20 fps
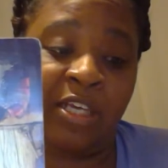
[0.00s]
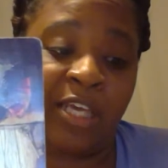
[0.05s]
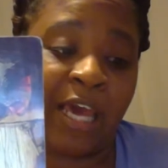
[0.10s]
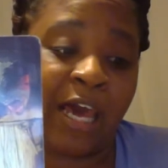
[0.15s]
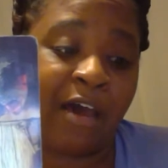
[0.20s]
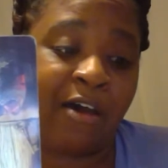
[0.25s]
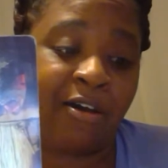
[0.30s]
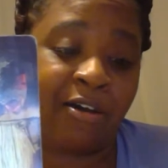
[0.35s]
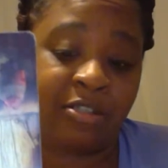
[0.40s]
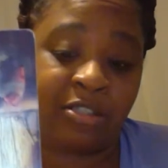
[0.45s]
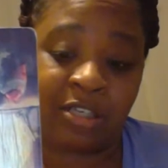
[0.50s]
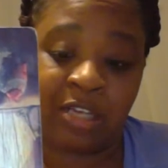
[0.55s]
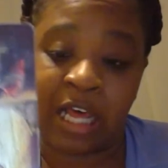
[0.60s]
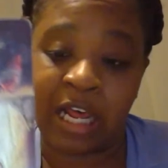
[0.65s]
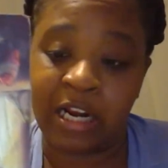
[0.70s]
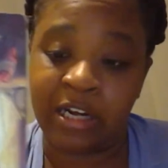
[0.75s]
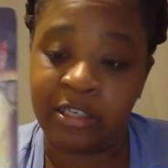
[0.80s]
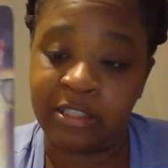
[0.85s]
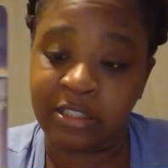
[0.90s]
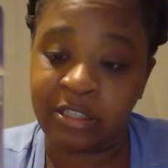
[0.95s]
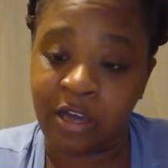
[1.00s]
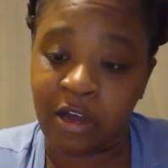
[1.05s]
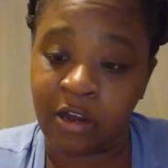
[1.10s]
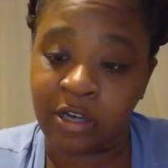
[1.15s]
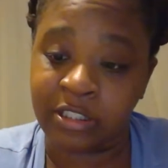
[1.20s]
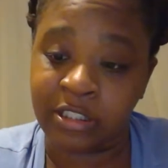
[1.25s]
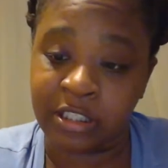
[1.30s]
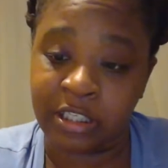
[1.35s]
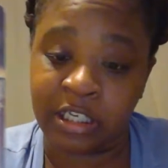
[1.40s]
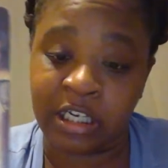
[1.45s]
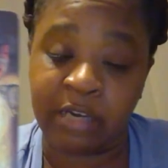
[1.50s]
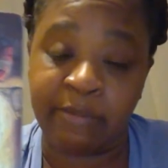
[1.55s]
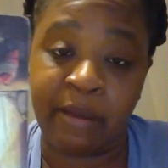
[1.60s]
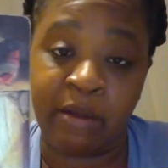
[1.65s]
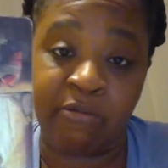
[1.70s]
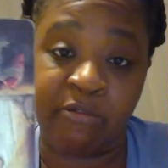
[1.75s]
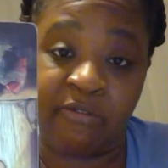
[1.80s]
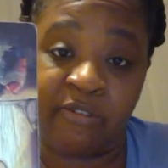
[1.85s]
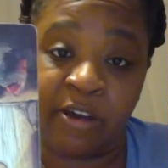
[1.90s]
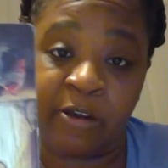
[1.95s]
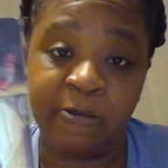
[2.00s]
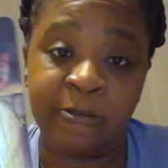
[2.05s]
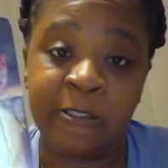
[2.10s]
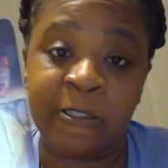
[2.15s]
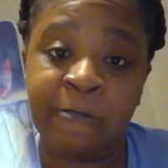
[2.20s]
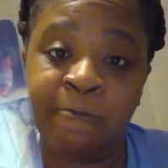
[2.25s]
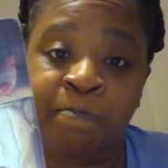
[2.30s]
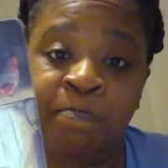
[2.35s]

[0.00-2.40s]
y'all, because a lot of these cards did come out reverse.